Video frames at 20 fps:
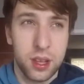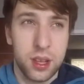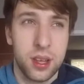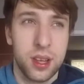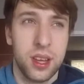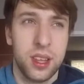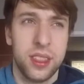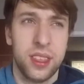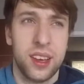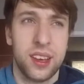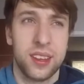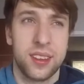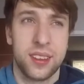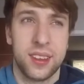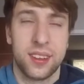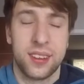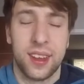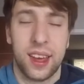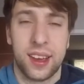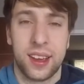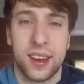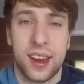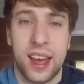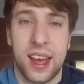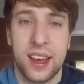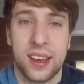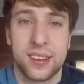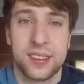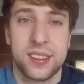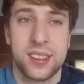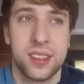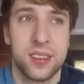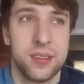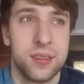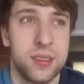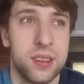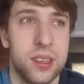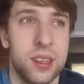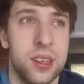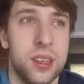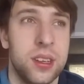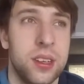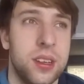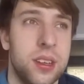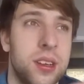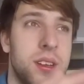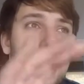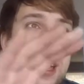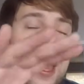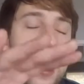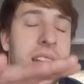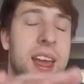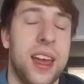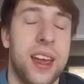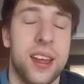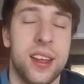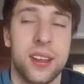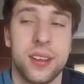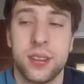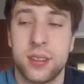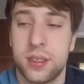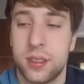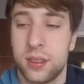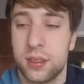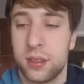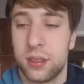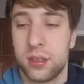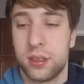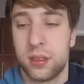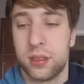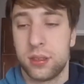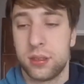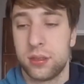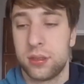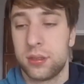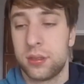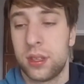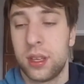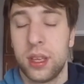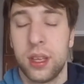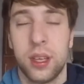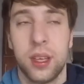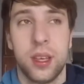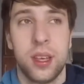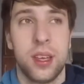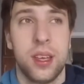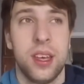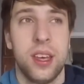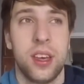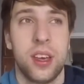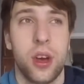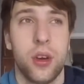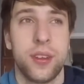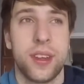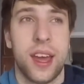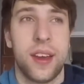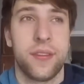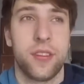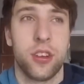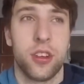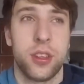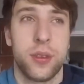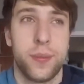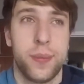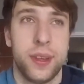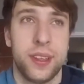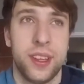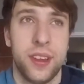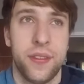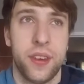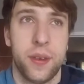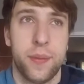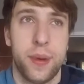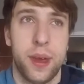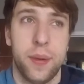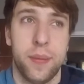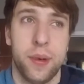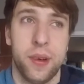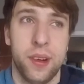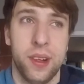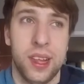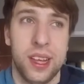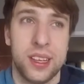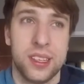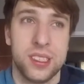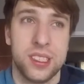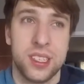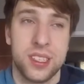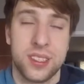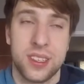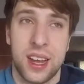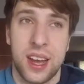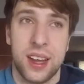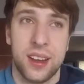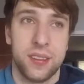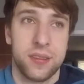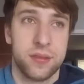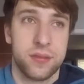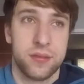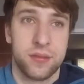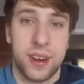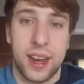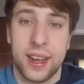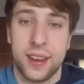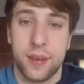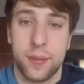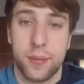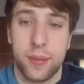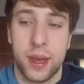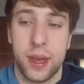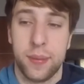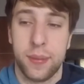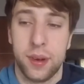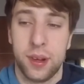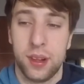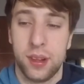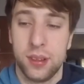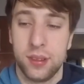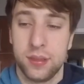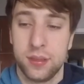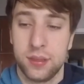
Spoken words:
I think it's the second act. And he goes after specific people and just not random people.